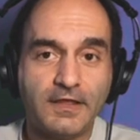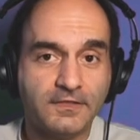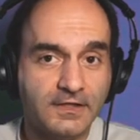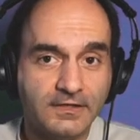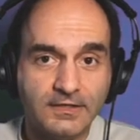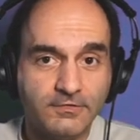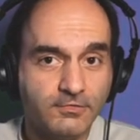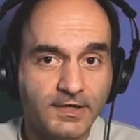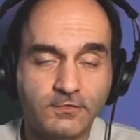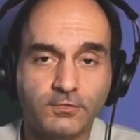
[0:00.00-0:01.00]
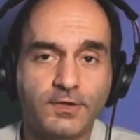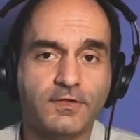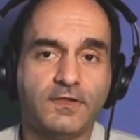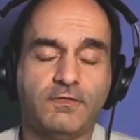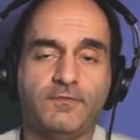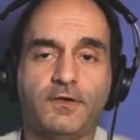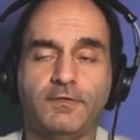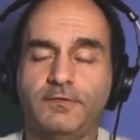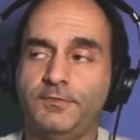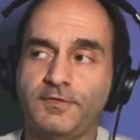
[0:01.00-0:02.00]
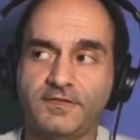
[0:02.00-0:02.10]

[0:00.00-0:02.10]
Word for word: I think it's a great choice as far as Louis